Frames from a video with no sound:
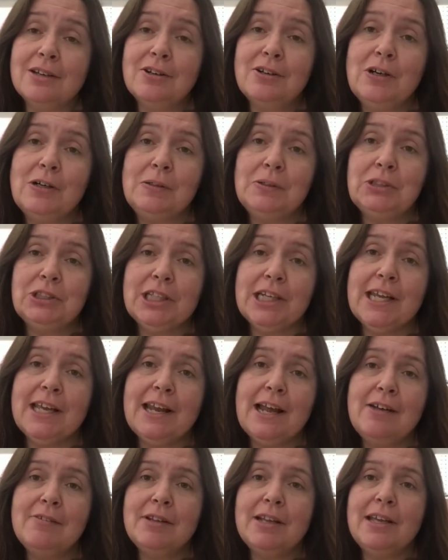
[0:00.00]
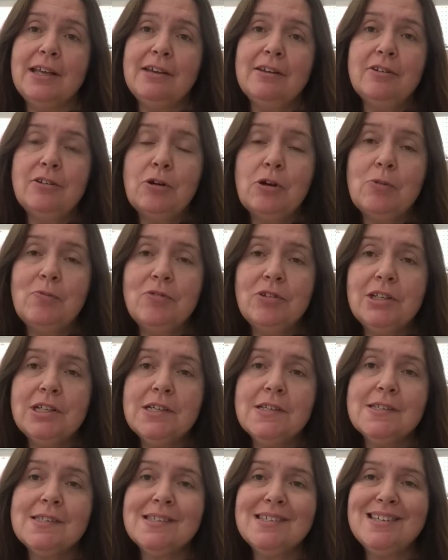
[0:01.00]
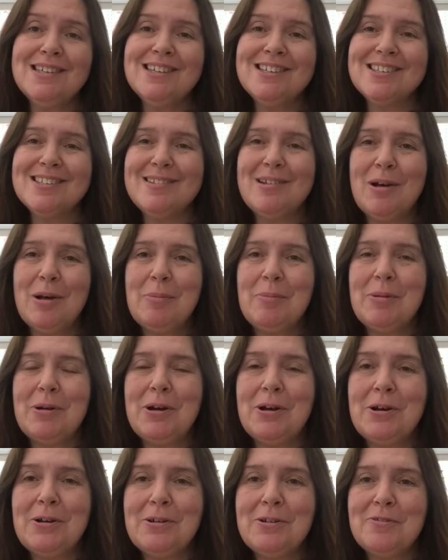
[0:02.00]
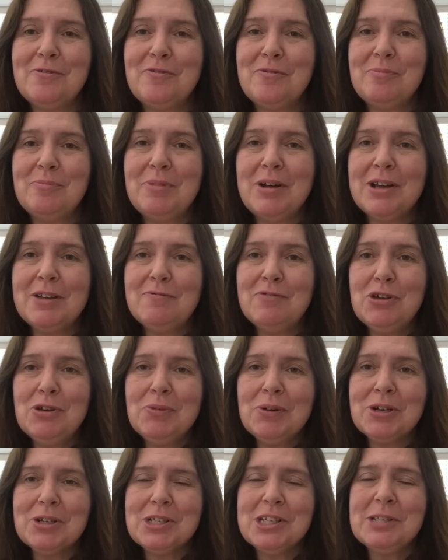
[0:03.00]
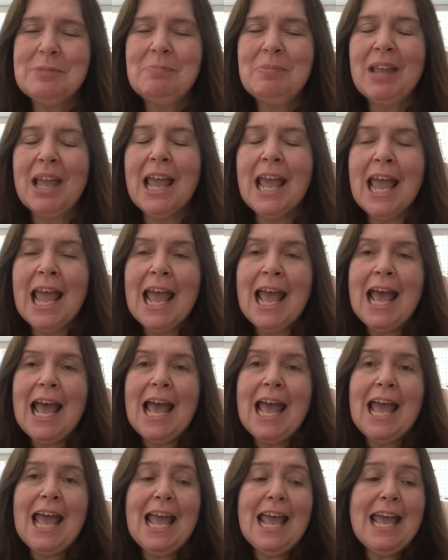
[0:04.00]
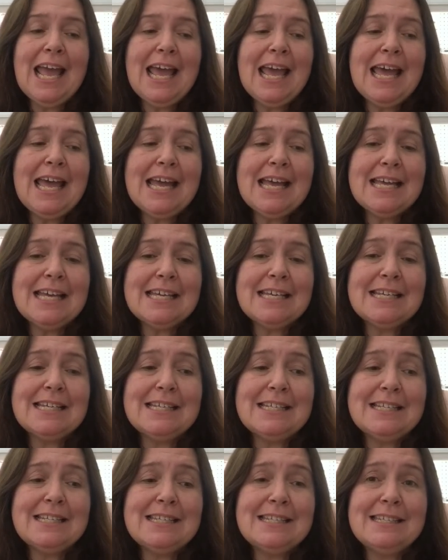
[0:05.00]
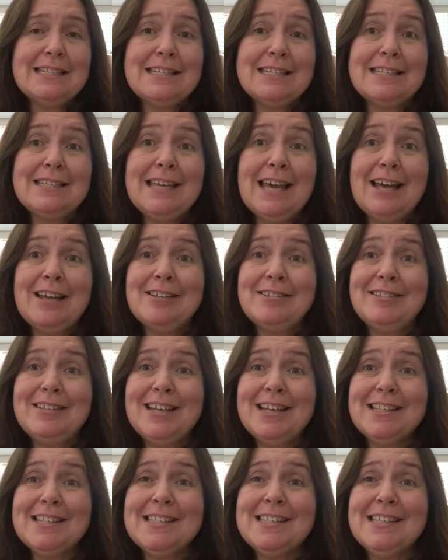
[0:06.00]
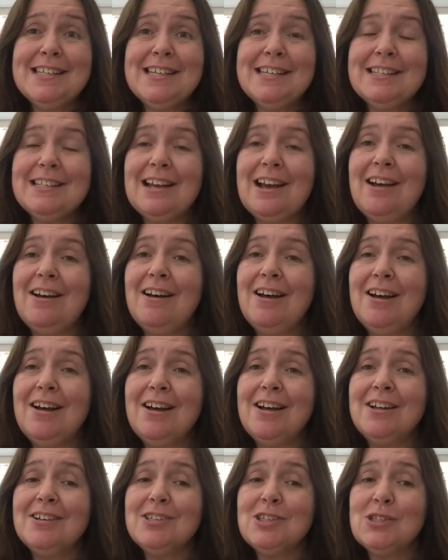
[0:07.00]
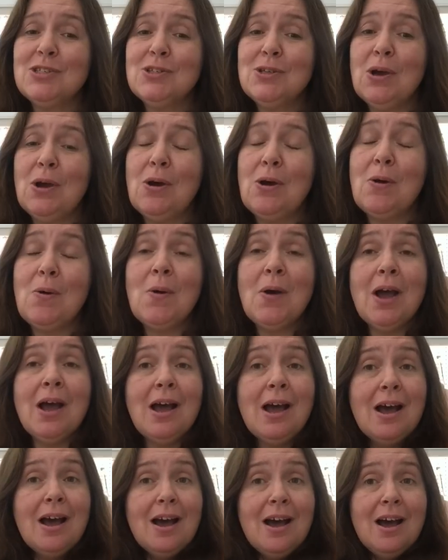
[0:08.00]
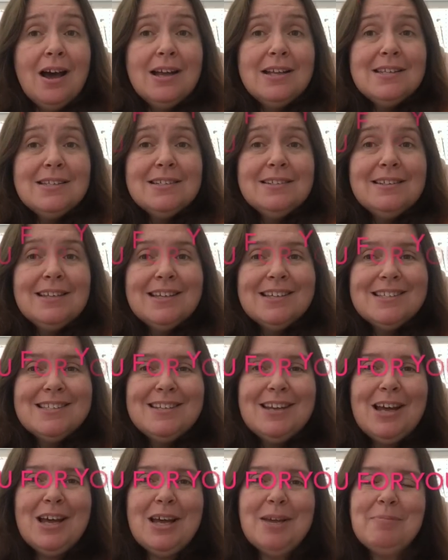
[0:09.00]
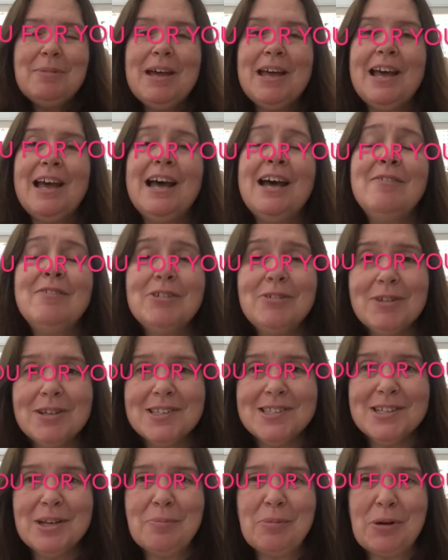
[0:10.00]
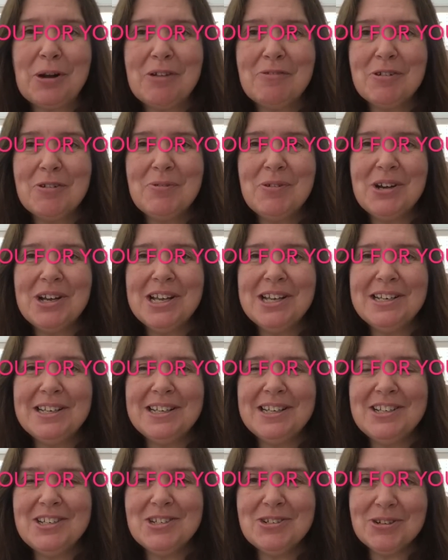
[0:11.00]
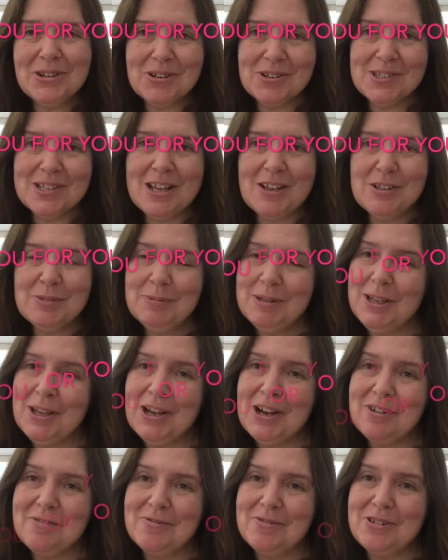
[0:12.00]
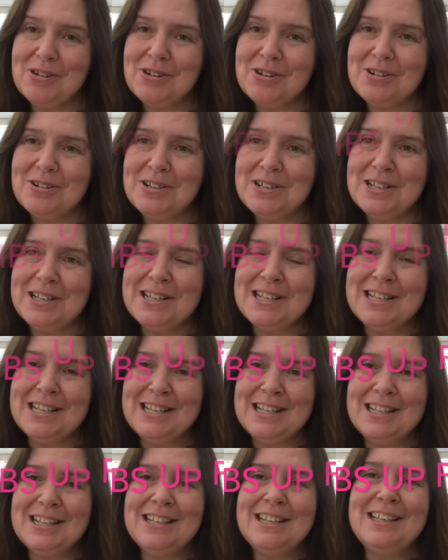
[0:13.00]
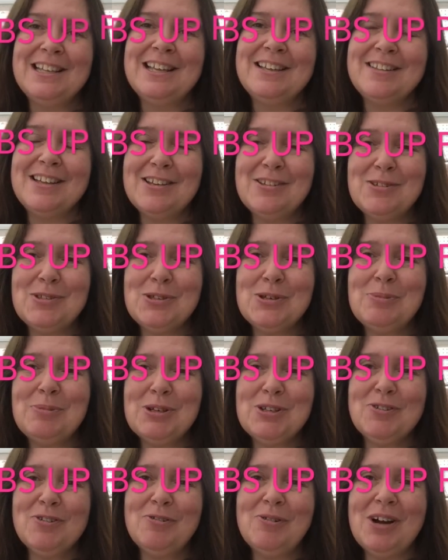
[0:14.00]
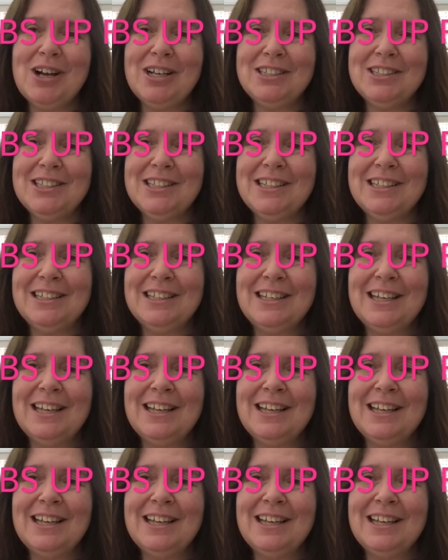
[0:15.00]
go check it out and hopefully see some of my viewers. And yeah, that's it. so until next time, have a great summer, everyone. Enjoy yourselves. Be careful. Thank you so much for watching.